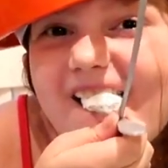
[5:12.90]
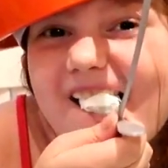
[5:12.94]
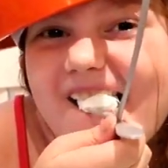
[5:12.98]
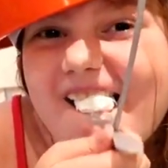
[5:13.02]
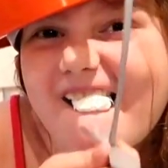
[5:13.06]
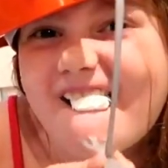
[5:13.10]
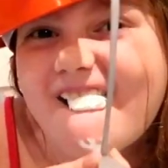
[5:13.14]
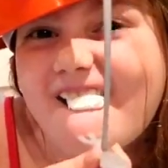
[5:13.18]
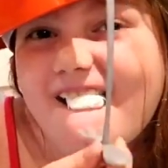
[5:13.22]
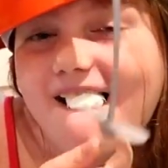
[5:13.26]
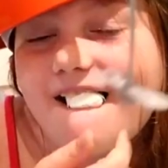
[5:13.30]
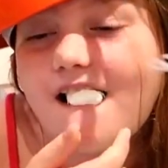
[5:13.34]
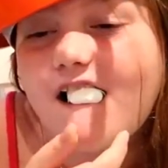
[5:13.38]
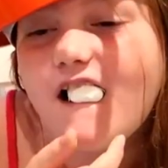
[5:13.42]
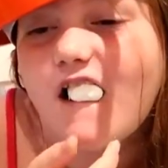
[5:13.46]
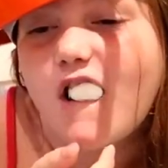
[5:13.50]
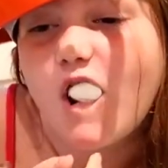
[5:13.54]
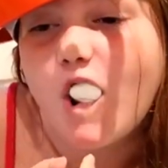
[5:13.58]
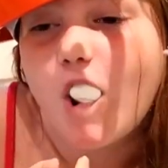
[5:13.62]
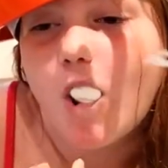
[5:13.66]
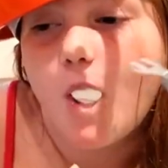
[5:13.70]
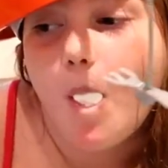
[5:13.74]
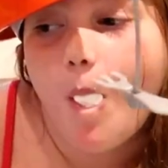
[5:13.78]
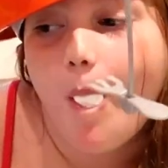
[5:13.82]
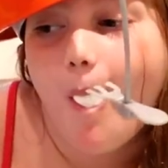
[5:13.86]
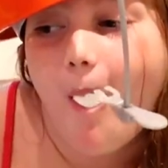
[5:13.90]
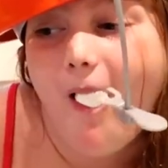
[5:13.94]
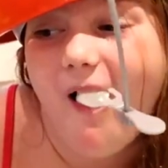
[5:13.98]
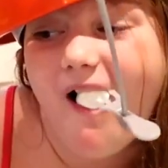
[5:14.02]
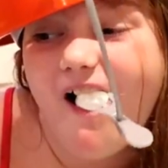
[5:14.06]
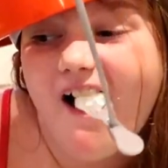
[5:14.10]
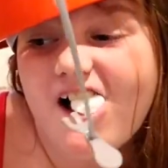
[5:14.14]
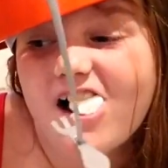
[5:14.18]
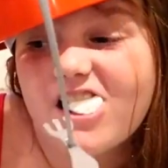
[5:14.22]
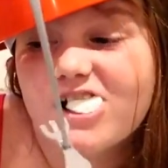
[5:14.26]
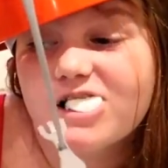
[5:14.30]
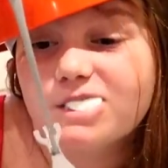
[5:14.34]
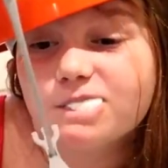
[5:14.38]
You're allowed to pull it off the fork
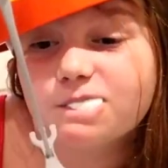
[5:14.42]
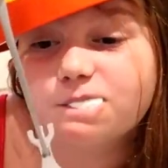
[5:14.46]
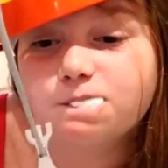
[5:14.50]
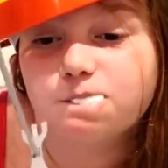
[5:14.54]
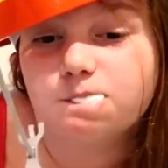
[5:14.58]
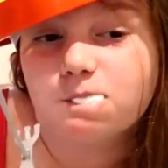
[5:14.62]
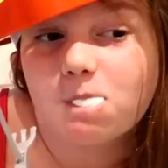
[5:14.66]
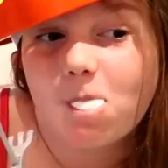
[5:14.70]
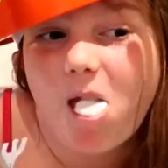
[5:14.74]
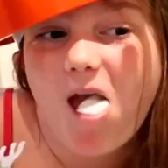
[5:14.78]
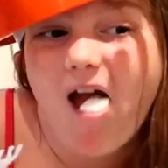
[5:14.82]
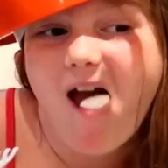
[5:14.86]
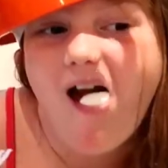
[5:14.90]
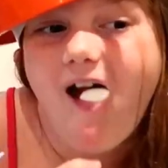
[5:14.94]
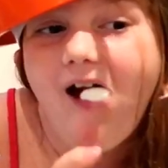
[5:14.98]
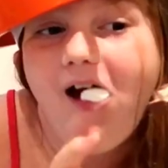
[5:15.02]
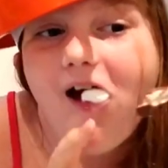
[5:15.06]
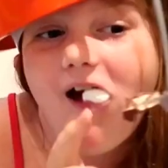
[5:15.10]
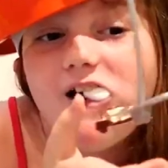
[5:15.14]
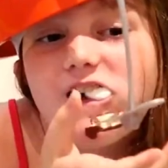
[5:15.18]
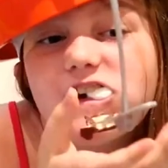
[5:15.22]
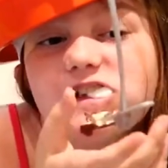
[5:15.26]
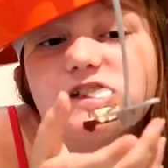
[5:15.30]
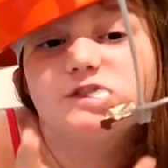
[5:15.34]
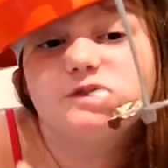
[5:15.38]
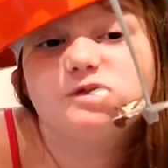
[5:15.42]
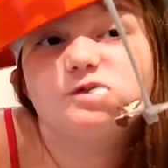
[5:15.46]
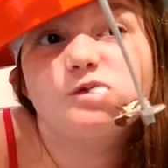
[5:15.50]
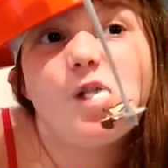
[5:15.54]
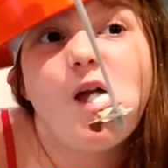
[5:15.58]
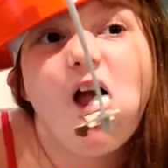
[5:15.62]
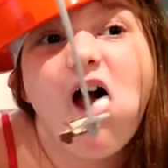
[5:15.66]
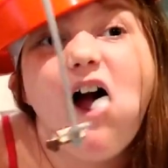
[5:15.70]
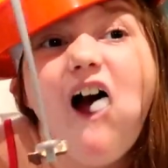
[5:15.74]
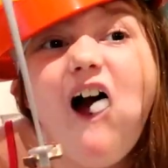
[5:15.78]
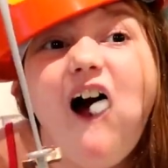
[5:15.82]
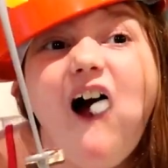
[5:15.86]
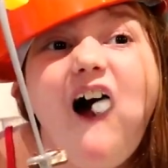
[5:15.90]
once you've got it in your mouth.
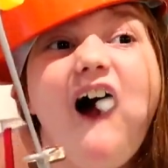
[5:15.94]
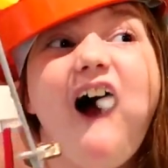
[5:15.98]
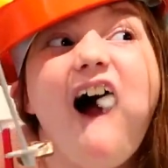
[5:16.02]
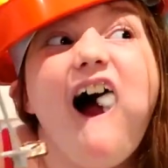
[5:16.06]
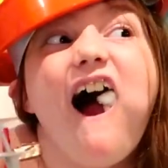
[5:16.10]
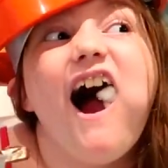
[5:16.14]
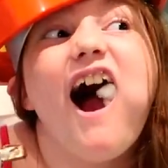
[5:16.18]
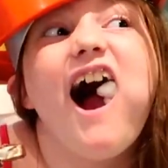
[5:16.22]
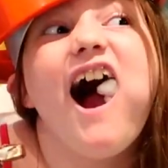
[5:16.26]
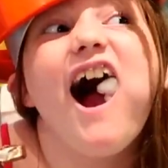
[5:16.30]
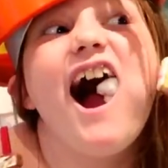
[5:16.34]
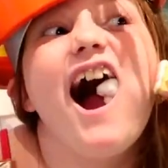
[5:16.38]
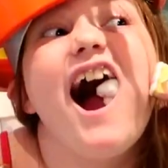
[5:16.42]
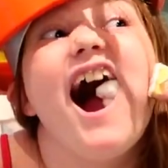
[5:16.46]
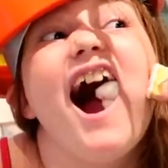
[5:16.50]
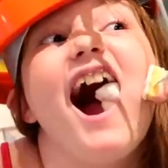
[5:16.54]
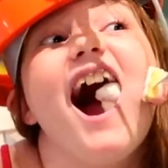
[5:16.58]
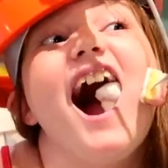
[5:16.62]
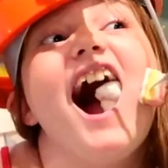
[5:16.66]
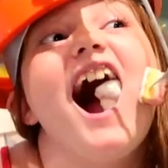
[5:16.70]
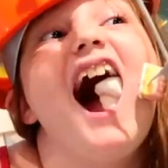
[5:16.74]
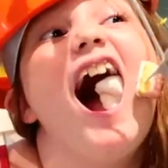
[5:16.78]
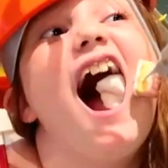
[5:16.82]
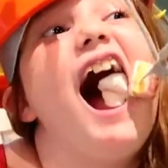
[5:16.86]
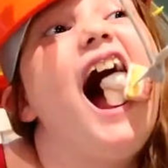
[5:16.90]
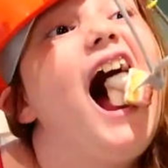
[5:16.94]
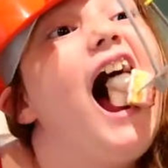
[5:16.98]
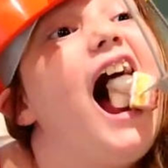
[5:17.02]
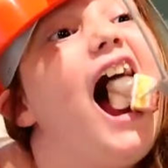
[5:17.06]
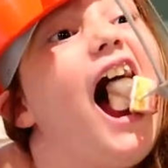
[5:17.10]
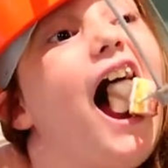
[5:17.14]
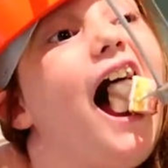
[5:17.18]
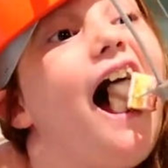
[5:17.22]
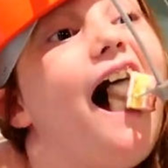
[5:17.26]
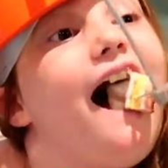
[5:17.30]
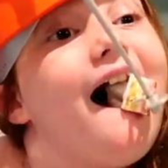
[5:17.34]
Come on.